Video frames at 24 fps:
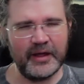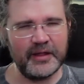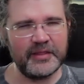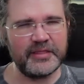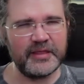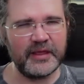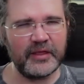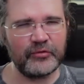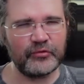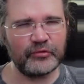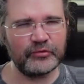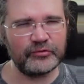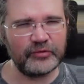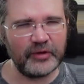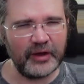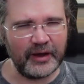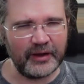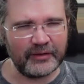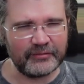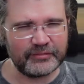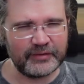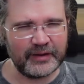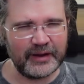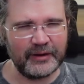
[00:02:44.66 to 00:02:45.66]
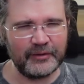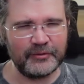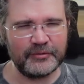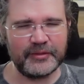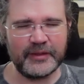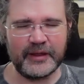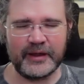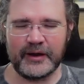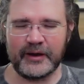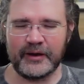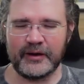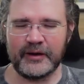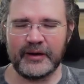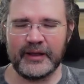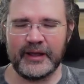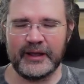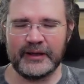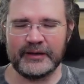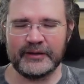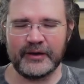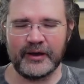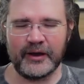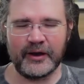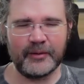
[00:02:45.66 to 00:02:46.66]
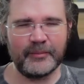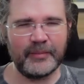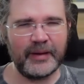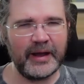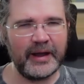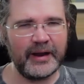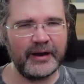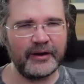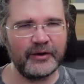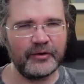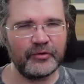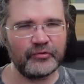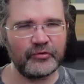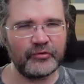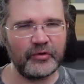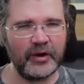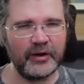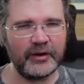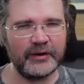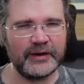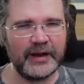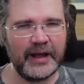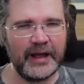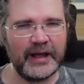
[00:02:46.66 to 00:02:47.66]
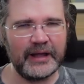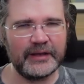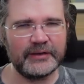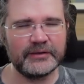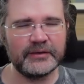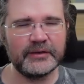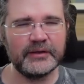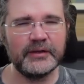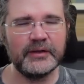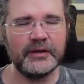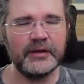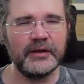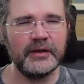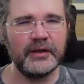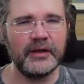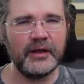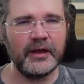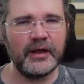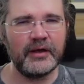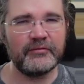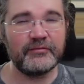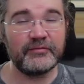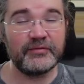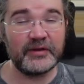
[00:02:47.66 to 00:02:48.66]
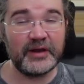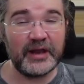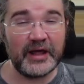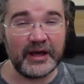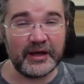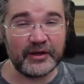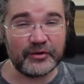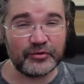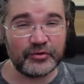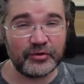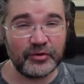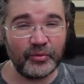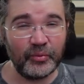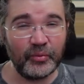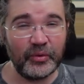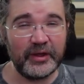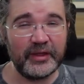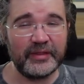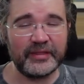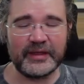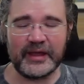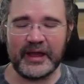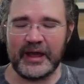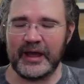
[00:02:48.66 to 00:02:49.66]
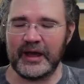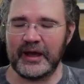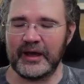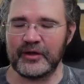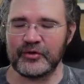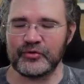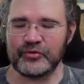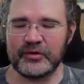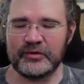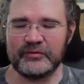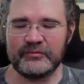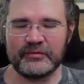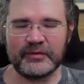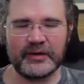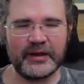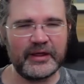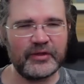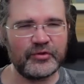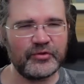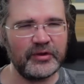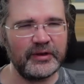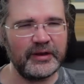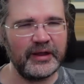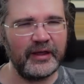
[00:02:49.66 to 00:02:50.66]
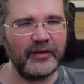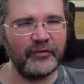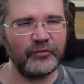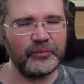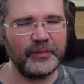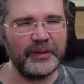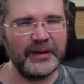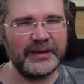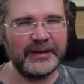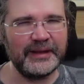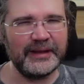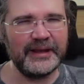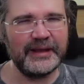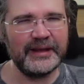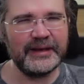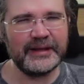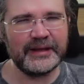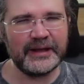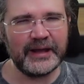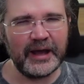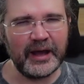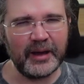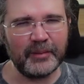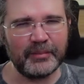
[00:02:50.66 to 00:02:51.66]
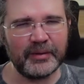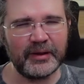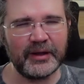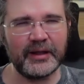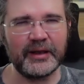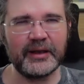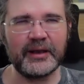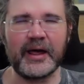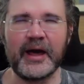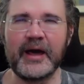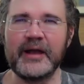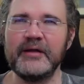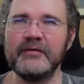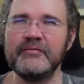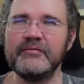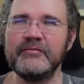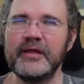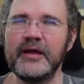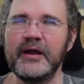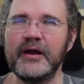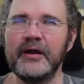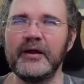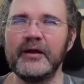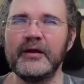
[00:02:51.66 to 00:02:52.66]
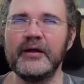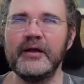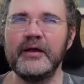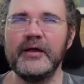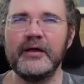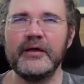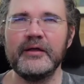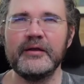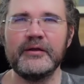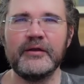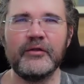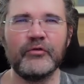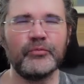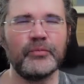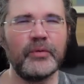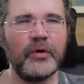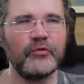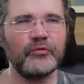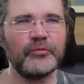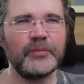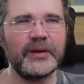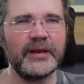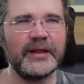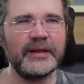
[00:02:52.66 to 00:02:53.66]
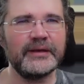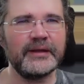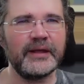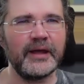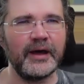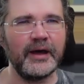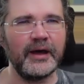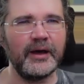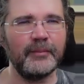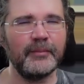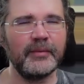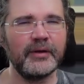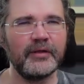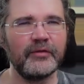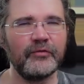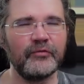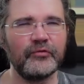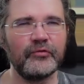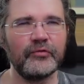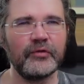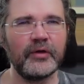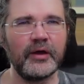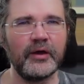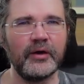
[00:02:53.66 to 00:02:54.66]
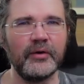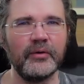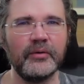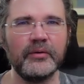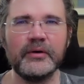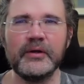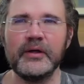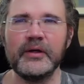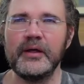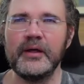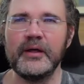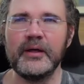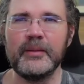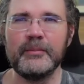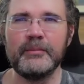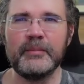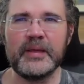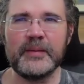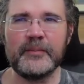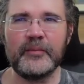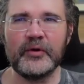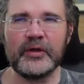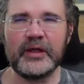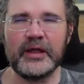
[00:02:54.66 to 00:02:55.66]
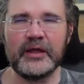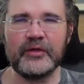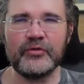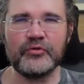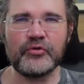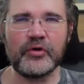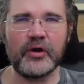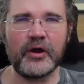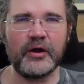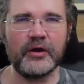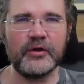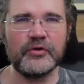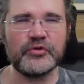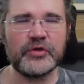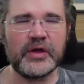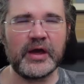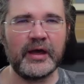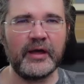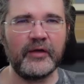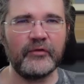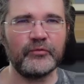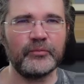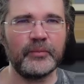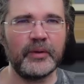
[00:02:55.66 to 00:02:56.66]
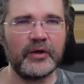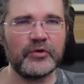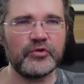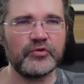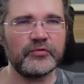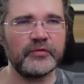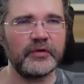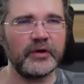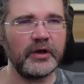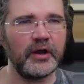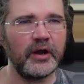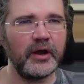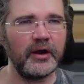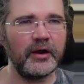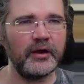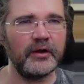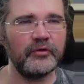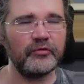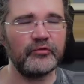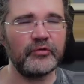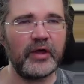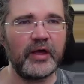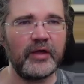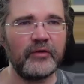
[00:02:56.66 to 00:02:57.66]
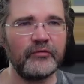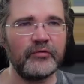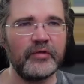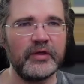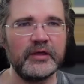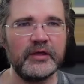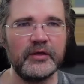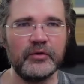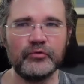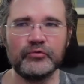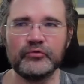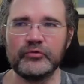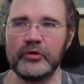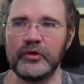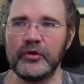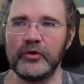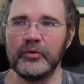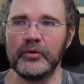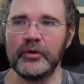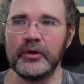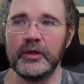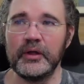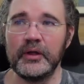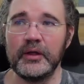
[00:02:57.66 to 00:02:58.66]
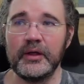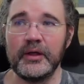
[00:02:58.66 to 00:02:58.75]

Things are tough out there, and car buyers are not flush with cash. Inflation has been eating up a lot of their disposable income, so people can't charge as much for cars as they used to.